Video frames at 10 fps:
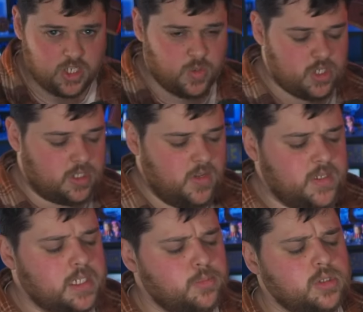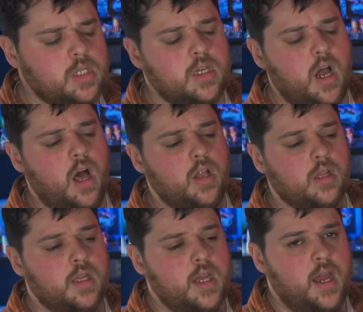Twitch,
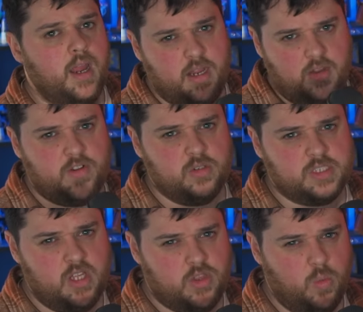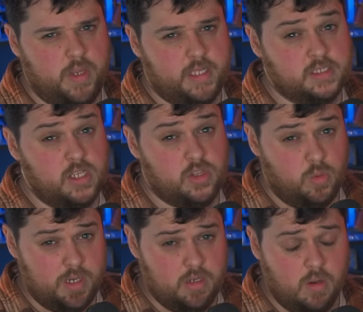twitch.tv/mostlykarl. If I don't see you through a week, I'll see you
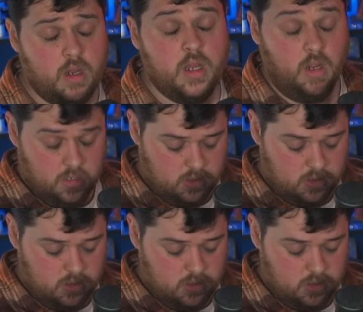through a window.